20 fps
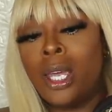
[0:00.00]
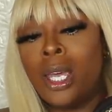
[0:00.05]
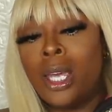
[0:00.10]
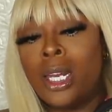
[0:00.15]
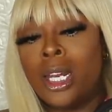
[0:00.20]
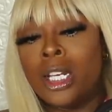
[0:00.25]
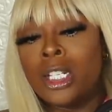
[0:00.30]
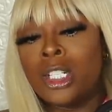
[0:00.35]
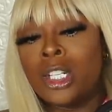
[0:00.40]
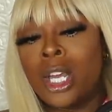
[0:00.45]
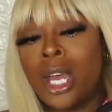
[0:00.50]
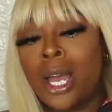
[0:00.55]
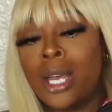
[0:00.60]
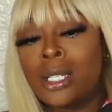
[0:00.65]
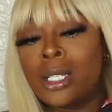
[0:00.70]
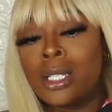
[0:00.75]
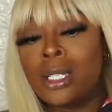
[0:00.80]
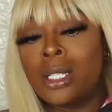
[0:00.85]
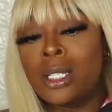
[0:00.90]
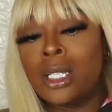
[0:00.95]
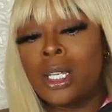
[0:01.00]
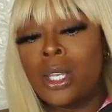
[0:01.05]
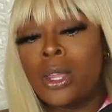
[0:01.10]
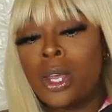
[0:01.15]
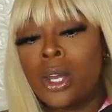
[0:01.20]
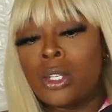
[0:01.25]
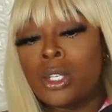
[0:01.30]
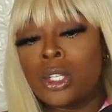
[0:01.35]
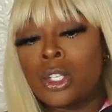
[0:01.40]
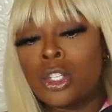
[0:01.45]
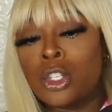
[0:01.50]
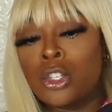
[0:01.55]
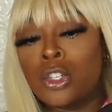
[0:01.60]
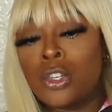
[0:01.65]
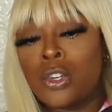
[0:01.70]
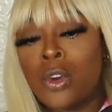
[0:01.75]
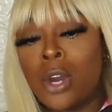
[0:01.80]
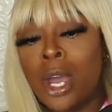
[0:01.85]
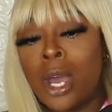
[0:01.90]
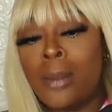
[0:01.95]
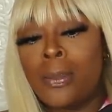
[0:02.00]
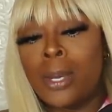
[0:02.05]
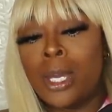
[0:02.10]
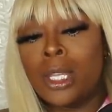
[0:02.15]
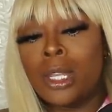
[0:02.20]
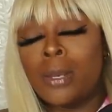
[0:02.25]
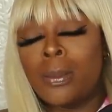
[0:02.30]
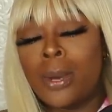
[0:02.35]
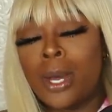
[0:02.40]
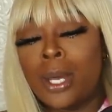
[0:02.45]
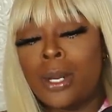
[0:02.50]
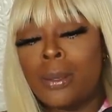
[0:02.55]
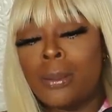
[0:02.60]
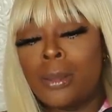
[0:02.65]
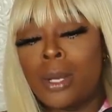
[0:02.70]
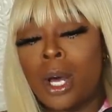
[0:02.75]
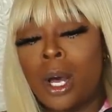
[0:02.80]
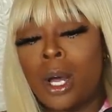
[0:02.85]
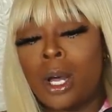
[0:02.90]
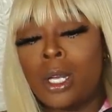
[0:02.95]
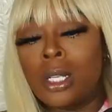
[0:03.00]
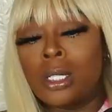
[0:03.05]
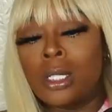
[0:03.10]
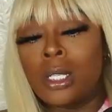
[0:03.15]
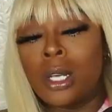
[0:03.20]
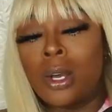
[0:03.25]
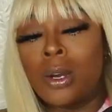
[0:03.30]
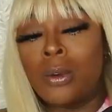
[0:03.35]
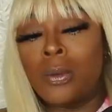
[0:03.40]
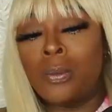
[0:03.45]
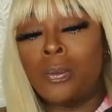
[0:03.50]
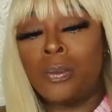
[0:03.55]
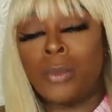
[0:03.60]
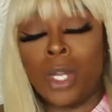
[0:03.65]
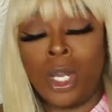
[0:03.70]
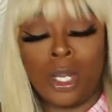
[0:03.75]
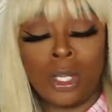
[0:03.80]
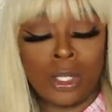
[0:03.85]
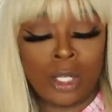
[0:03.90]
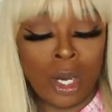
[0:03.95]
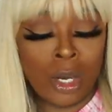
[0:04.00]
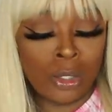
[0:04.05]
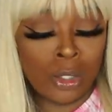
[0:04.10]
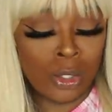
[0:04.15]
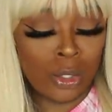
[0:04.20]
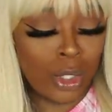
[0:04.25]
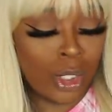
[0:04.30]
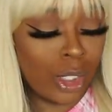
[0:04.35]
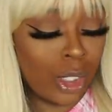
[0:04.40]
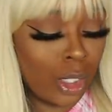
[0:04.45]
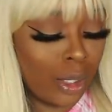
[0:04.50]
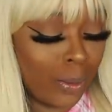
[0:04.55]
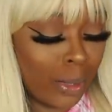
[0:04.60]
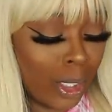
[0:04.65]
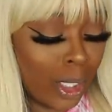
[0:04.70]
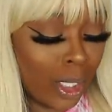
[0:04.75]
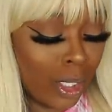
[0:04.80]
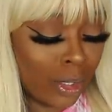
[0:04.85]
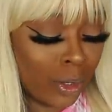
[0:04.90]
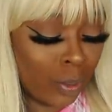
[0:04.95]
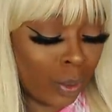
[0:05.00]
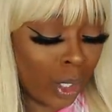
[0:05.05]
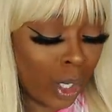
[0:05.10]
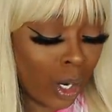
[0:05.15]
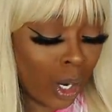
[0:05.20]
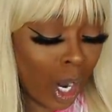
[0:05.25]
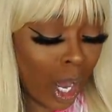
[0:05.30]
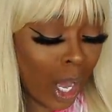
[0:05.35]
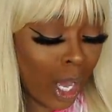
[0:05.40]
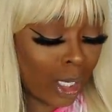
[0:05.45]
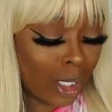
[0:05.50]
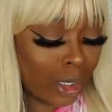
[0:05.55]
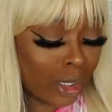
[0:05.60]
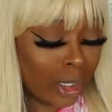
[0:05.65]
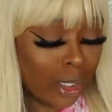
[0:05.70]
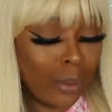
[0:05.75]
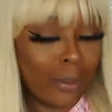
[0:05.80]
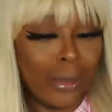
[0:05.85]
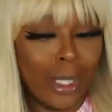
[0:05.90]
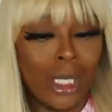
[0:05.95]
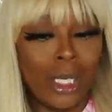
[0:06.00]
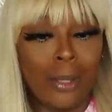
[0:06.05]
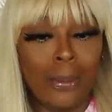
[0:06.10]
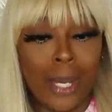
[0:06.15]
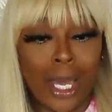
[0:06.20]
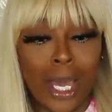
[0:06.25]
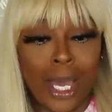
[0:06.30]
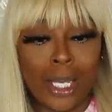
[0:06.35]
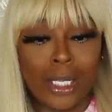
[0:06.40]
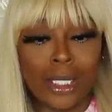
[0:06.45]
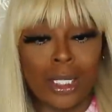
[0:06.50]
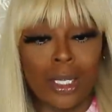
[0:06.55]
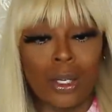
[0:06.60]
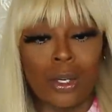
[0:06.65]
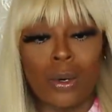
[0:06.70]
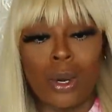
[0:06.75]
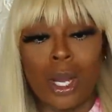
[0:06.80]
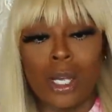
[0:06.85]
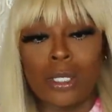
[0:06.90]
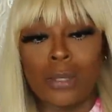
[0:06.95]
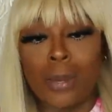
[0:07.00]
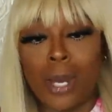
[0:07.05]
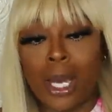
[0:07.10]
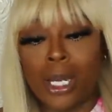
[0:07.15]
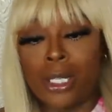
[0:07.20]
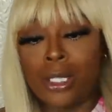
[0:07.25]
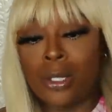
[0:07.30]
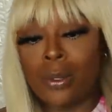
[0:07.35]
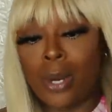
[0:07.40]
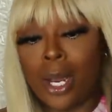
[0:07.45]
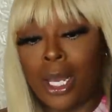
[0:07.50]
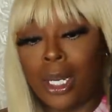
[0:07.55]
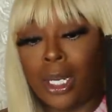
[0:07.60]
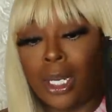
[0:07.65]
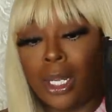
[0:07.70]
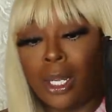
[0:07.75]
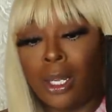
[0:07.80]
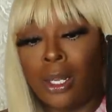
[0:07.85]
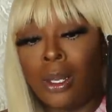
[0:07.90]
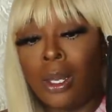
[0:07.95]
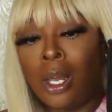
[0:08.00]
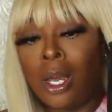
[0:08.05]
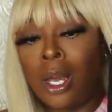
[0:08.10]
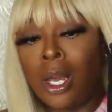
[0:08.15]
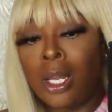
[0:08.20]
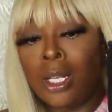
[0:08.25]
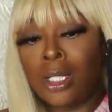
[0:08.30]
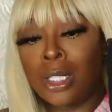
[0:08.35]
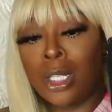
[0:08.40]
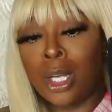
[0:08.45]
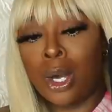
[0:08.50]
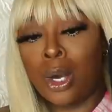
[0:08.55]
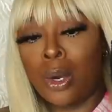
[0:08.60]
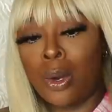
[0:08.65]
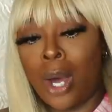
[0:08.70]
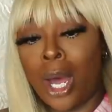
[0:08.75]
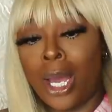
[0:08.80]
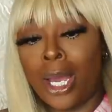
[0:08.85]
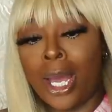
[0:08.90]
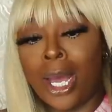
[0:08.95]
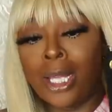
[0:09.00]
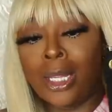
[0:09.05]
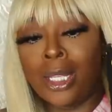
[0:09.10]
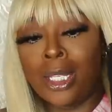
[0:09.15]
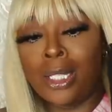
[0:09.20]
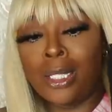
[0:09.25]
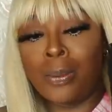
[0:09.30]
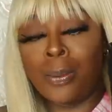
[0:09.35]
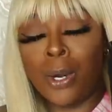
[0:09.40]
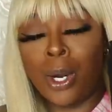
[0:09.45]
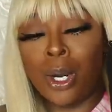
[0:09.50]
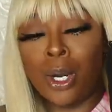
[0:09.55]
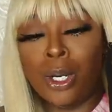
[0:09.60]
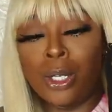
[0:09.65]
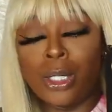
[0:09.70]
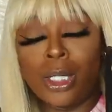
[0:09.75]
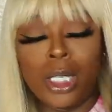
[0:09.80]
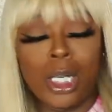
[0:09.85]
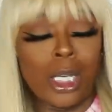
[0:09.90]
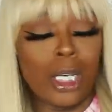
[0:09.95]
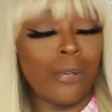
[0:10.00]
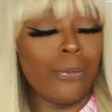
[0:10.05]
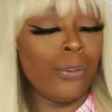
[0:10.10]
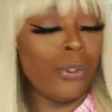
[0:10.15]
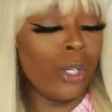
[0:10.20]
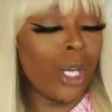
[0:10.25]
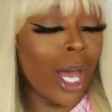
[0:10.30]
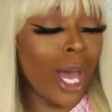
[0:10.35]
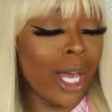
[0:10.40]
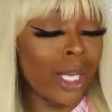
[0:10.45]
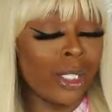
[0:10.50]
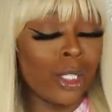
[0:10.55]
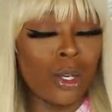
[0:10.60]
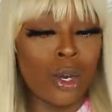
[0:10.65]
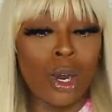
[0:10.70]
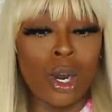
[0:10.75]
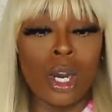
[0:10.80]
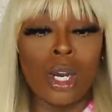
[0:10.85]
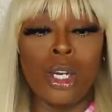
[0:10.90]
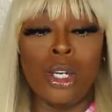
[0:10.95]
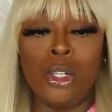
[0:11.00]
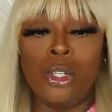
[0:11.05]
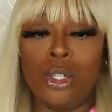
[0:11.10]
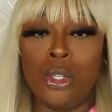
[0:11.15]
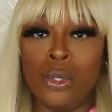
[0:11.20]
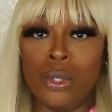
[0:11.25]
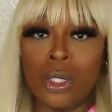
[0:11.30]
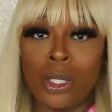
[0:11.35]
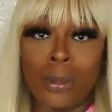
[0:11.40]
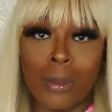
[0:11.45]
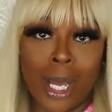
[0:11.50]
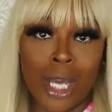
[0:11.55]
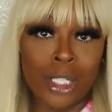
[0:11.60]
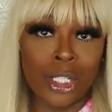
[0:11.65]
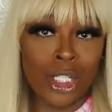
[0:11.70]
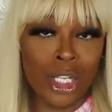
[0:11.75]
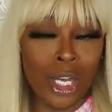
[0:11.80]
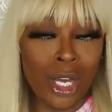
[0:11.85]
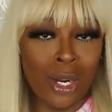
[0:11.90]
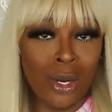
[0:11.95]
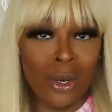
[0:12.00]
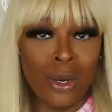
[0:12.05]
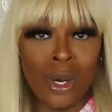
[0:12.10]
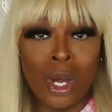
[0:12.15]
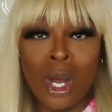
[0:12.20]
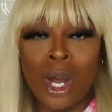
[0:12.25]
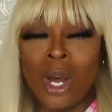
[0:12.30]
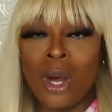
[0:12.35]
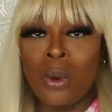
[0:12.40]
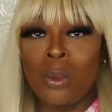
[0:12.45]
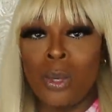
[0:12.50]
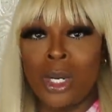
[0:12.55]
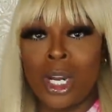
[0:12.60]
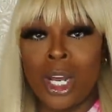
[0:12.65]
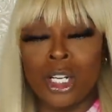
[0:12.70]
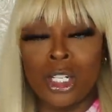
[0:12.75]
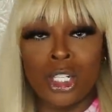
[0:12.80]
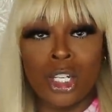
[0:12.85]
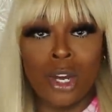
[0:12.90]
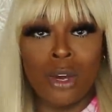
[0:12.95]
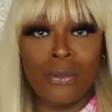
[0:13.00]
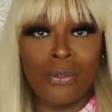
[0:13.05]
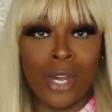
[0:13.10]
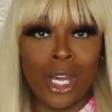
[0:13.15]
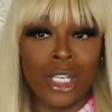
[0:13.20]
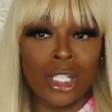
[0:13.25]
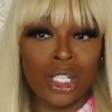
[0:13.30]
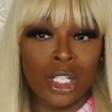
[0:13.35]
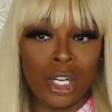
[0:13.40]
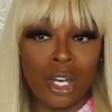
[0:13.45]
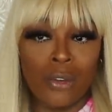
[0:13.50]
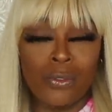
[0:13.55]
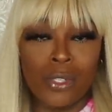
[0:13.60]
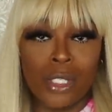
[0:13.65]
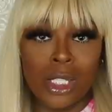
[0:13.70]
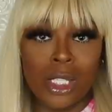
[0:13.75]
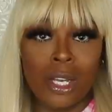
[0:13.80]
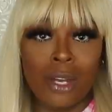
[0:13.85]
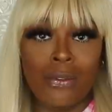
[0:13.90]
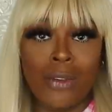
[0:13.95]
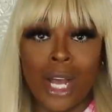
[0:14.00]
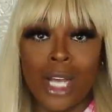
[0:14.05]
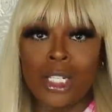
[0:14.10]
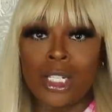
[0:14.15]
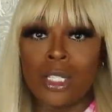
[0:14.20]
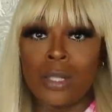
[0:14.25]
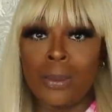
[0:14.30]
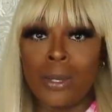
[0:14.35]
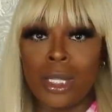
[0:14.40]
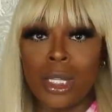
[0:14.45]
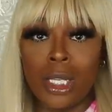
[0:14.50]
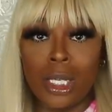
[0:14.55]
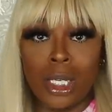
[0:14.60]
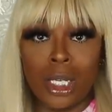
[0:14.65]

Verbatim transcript: and as you guys can see there's a strap at the bottom also those are good because we are all into mini bags and crossbodies right now so I got this purse and if you guys are new to my channel when I show Fashion Nova stuff I just put the